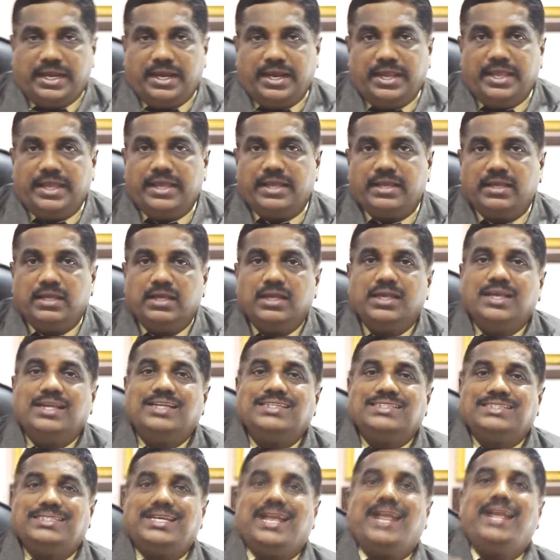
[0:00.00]
like
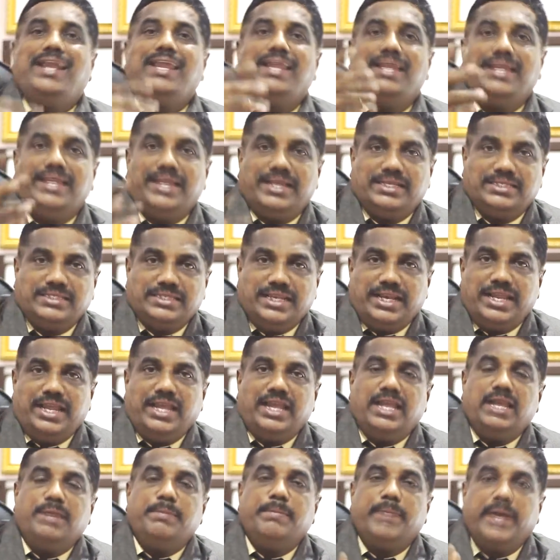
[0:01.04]
standing x-ray
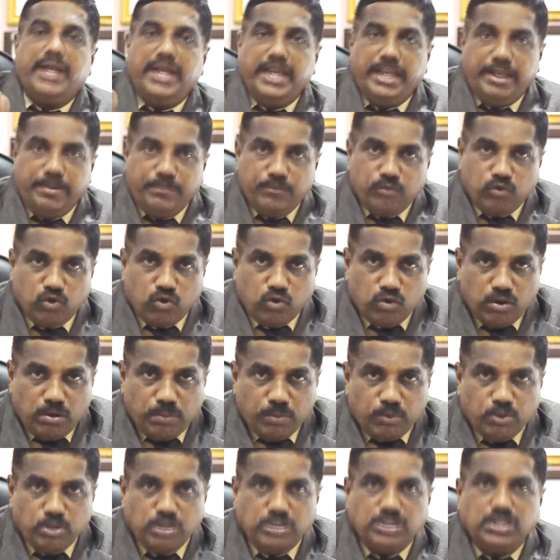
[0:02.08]
in bending forward
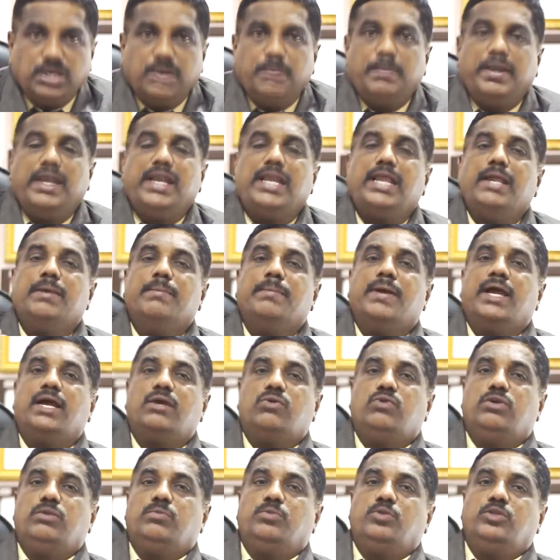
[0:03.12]
position, bending
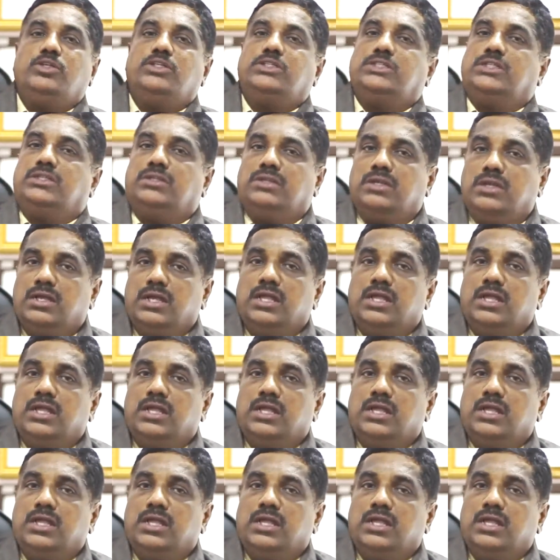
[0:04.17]
backward position,